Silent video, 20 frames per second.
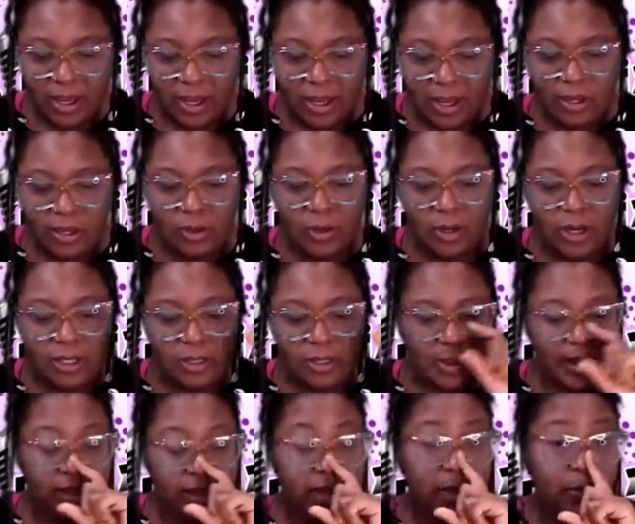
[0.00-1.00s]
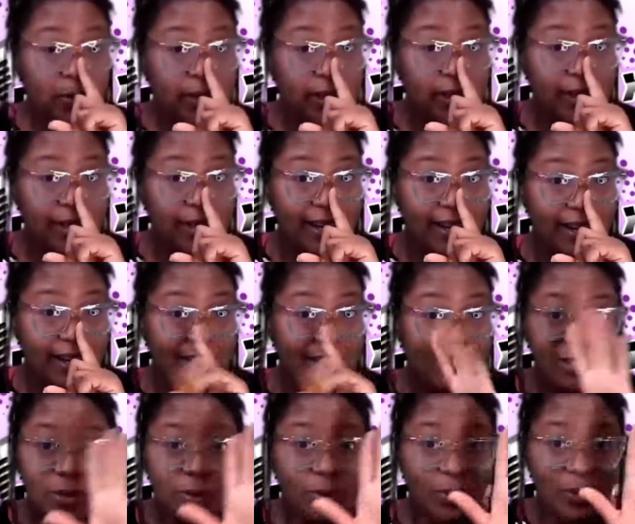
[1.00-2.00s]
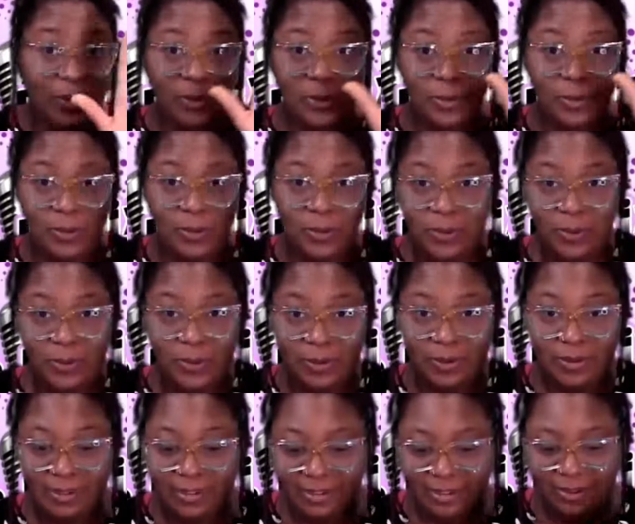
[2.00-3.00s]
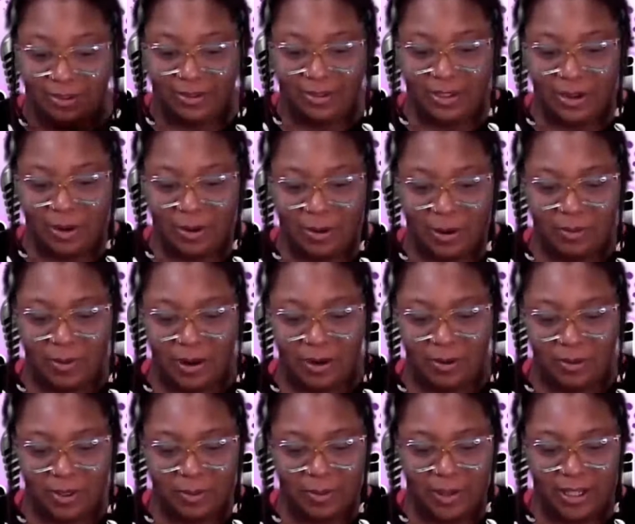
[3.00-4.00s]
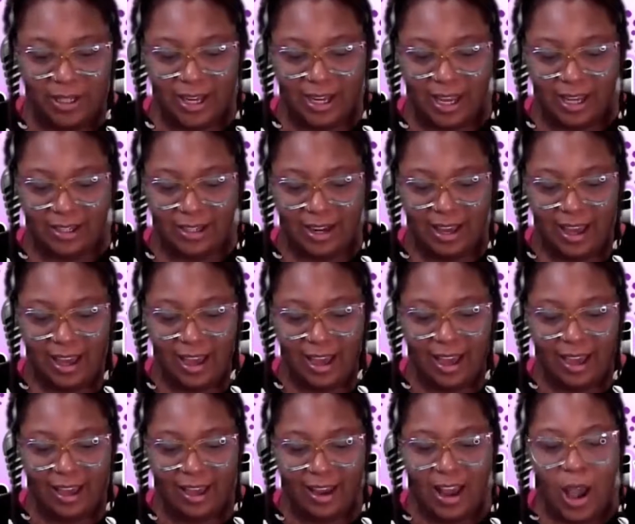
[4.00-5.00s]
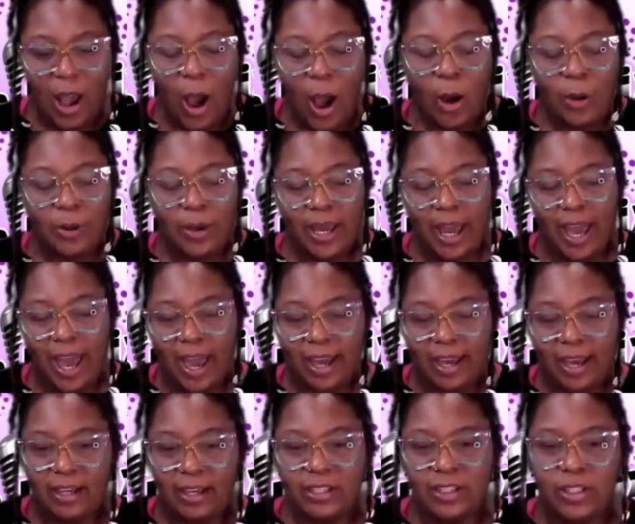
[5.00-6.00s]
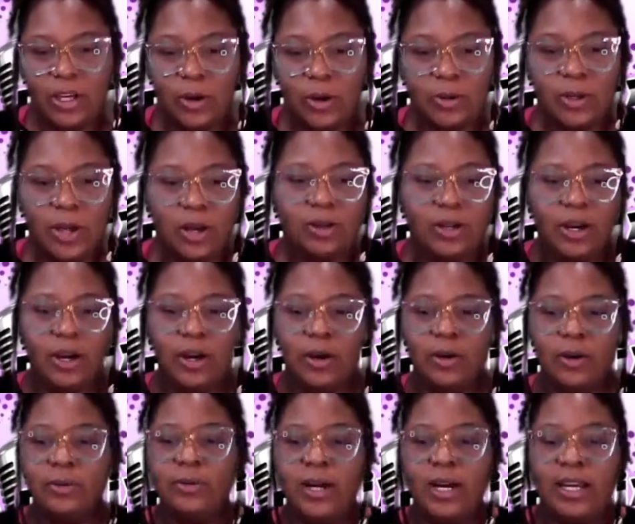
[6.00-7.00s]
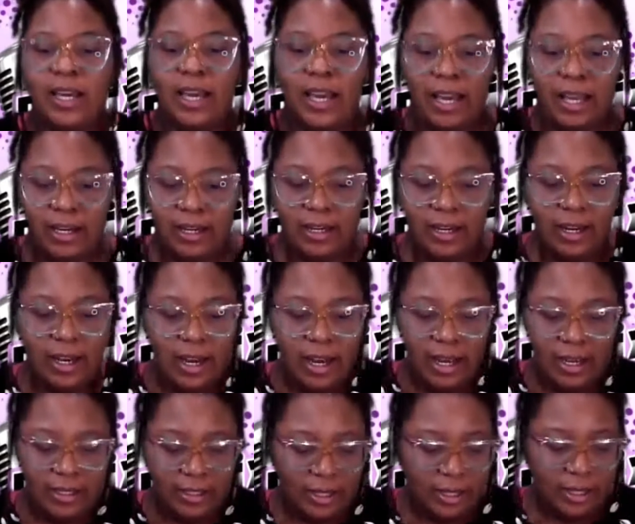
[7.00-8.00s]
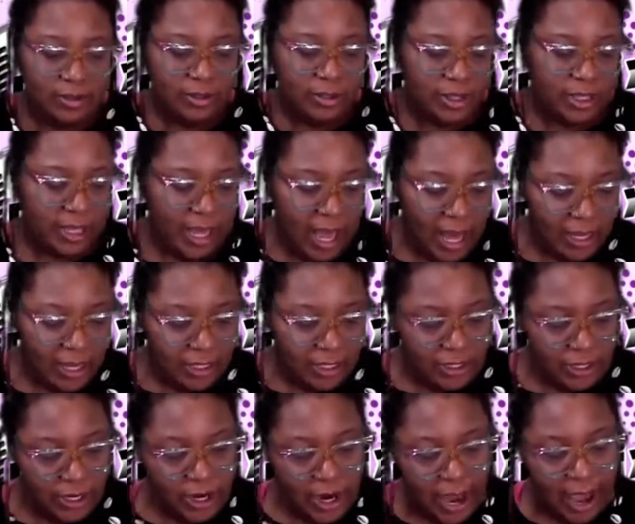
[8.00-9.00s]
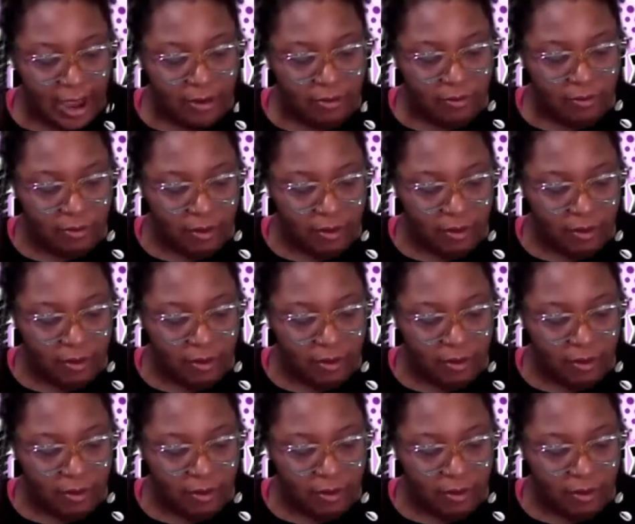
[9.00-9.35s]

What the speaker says: What I was about to say, what's the day is? Ooh, no, I won't speak like that. Okay, so y'all know again. To the calendar, a